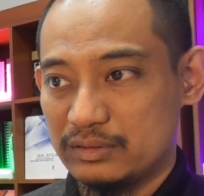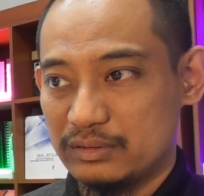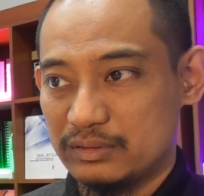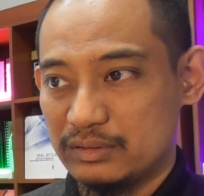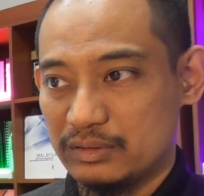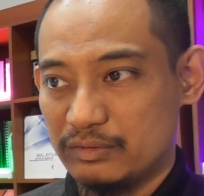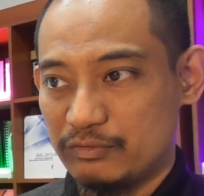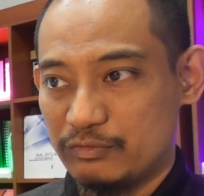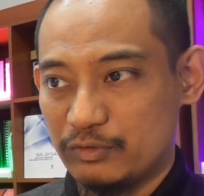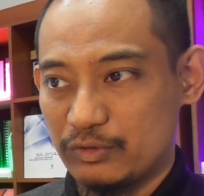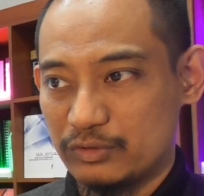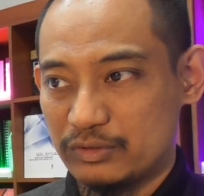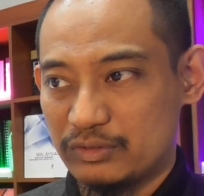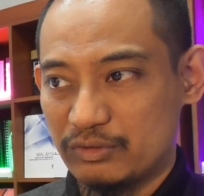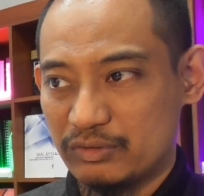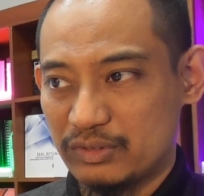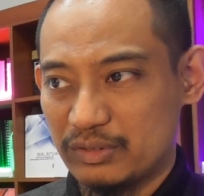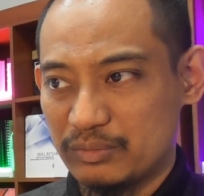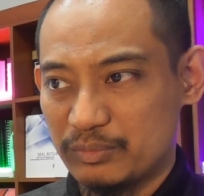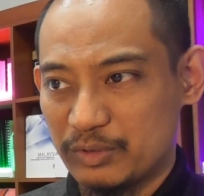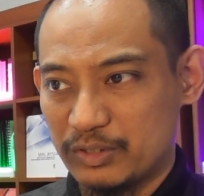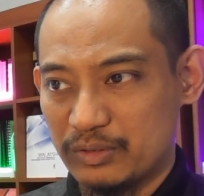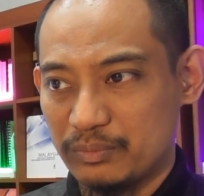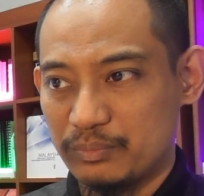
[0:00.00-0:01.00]
if you are
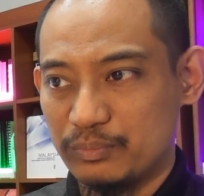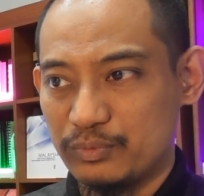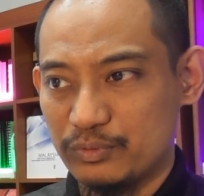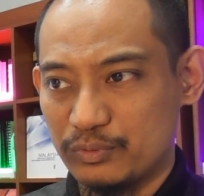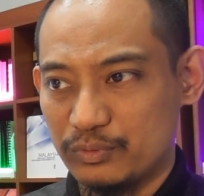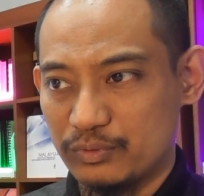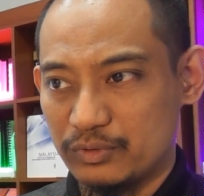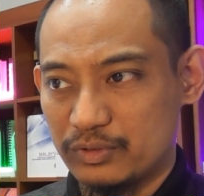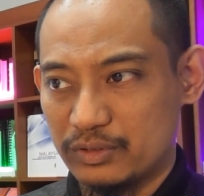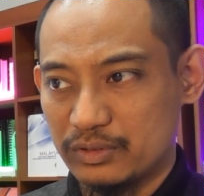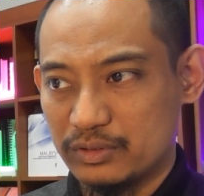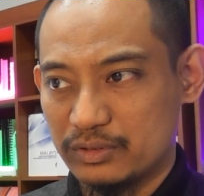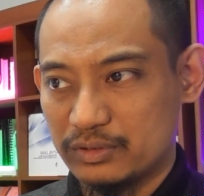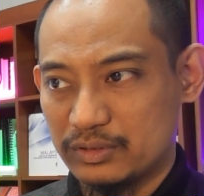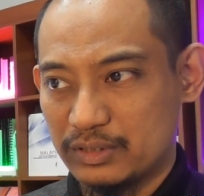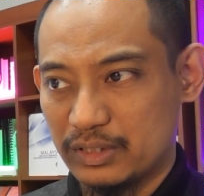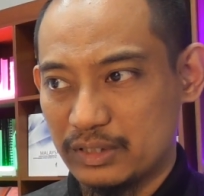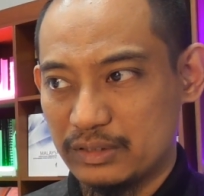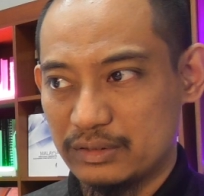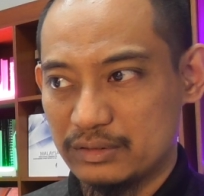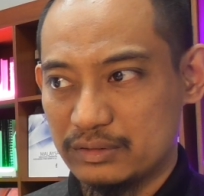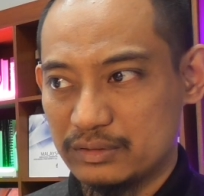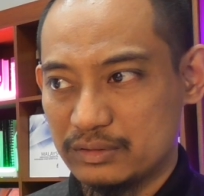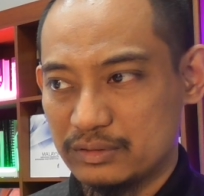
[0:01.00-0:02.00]
talking about the book,
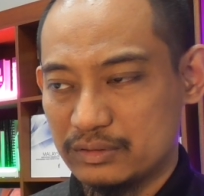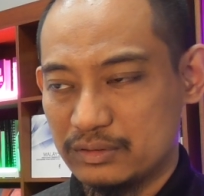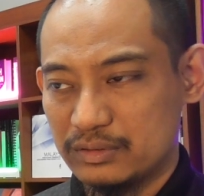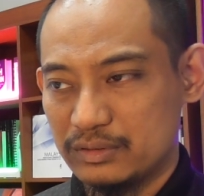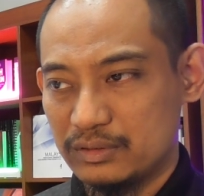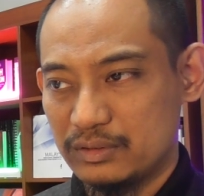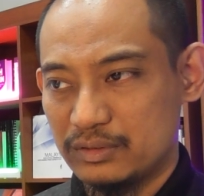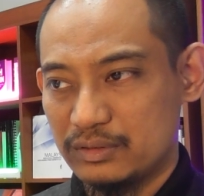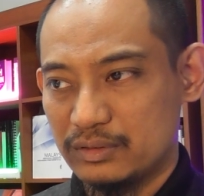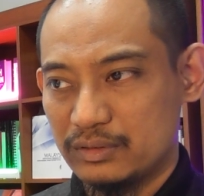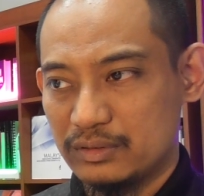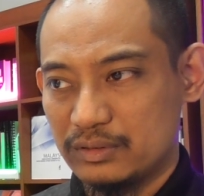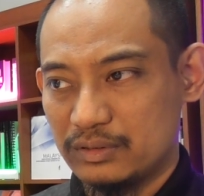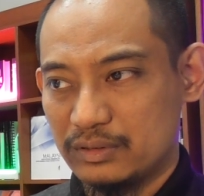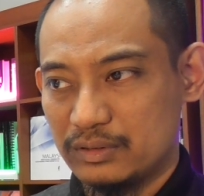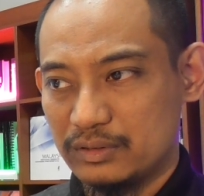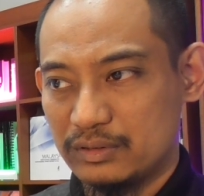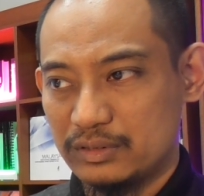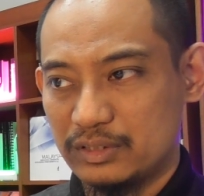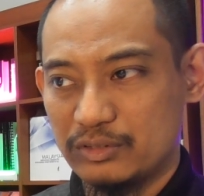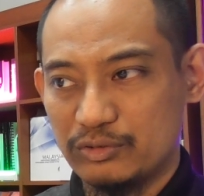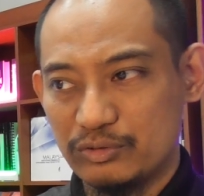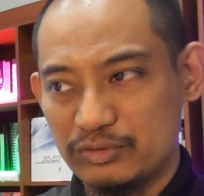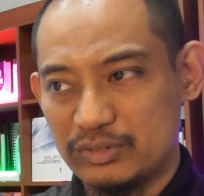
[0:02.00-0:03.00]
then
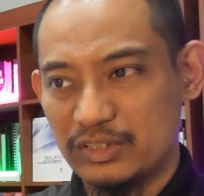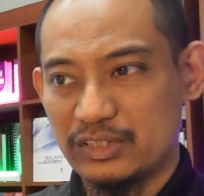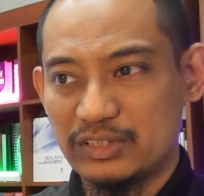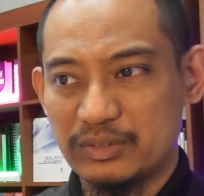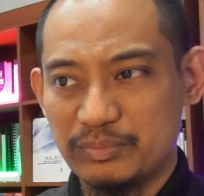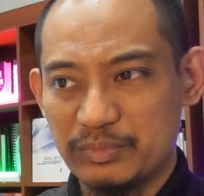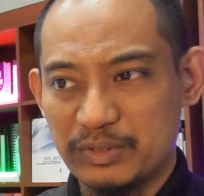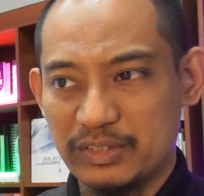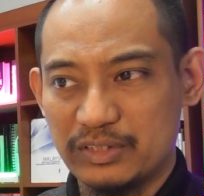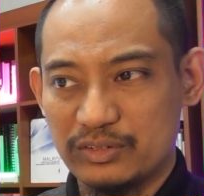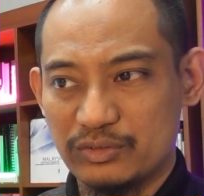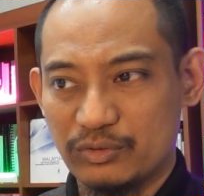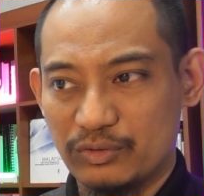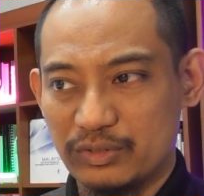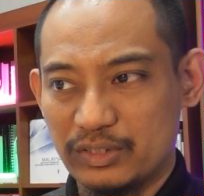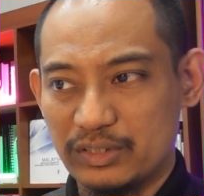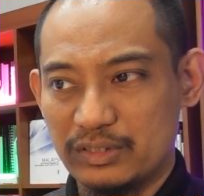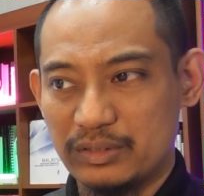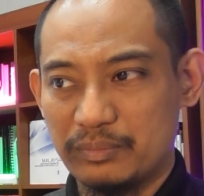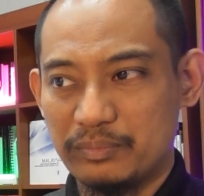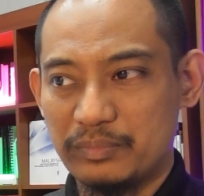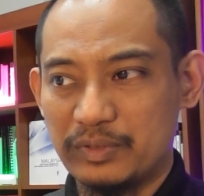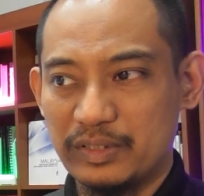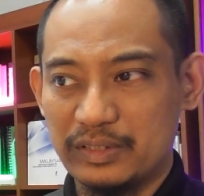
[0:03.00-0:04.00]
the New Testament is
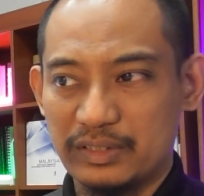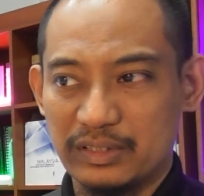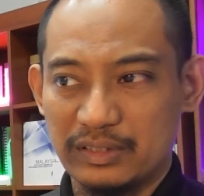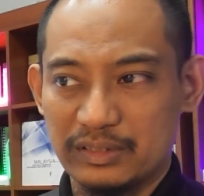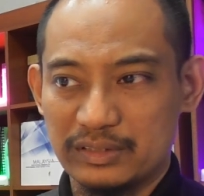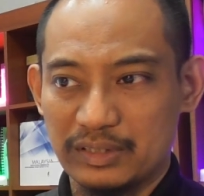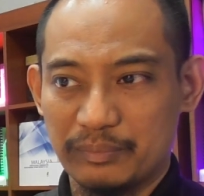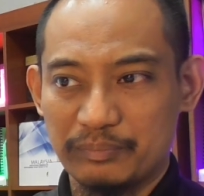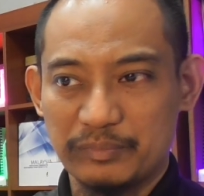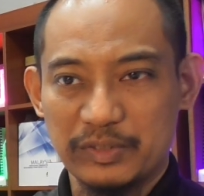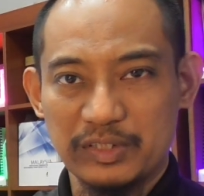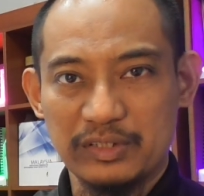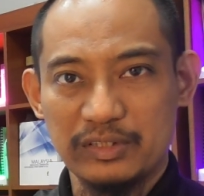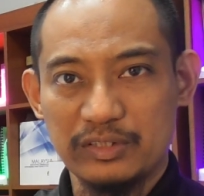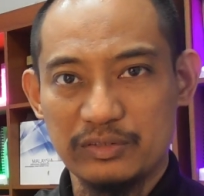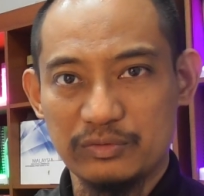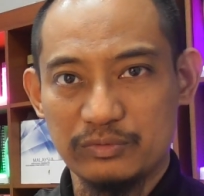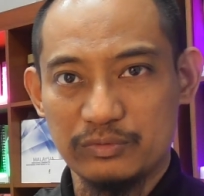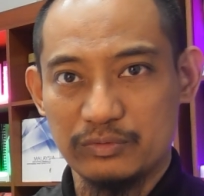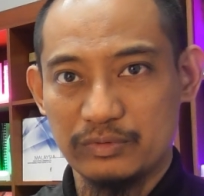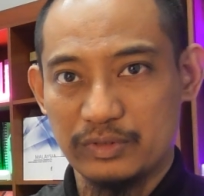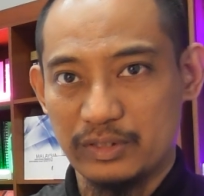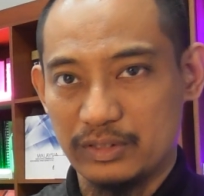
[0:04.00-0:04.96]
already bringing something new.